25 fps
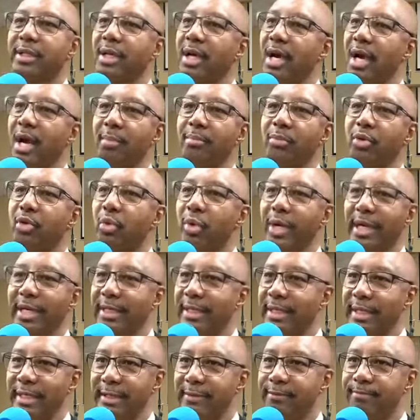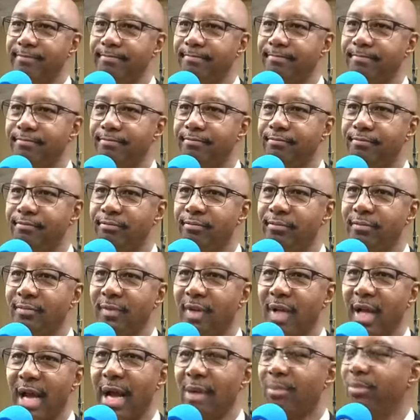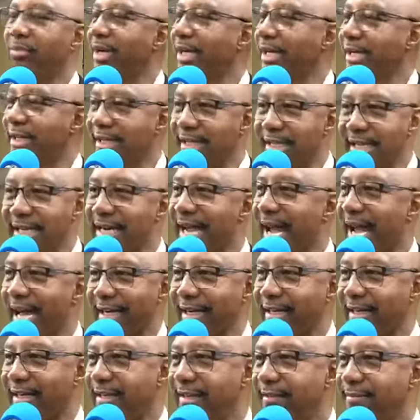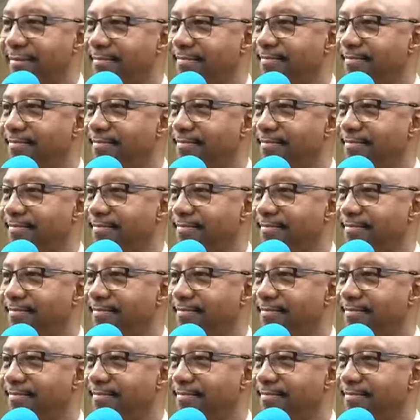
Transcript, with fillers: come quickly. I'm ready to get out of here.